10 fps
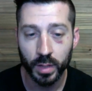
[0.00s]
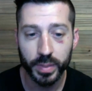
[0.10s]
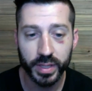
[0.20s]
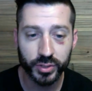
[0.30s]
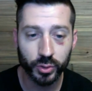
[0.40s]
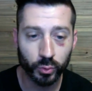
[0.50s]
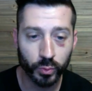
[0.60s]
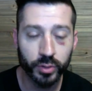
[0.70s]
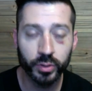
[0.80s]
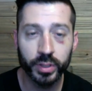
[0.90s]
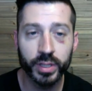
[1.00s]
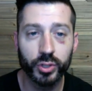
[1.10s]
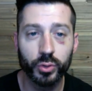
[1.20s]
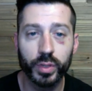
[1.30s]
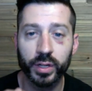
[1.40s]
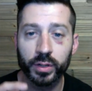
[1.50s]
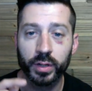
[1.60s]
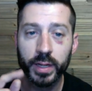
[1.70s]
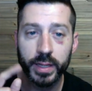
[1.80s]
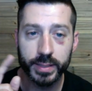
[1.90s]
Because the real issue
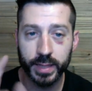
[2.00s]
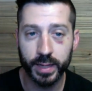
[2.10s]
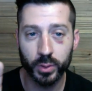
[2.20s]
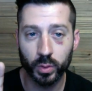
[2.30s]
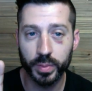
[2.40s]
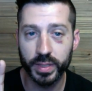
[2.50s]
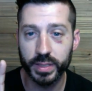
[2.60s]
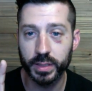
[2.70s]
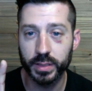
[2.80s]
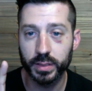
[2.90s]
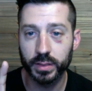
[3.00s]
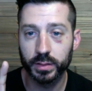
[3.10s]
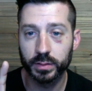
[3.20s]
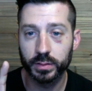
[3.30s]
here is not your business.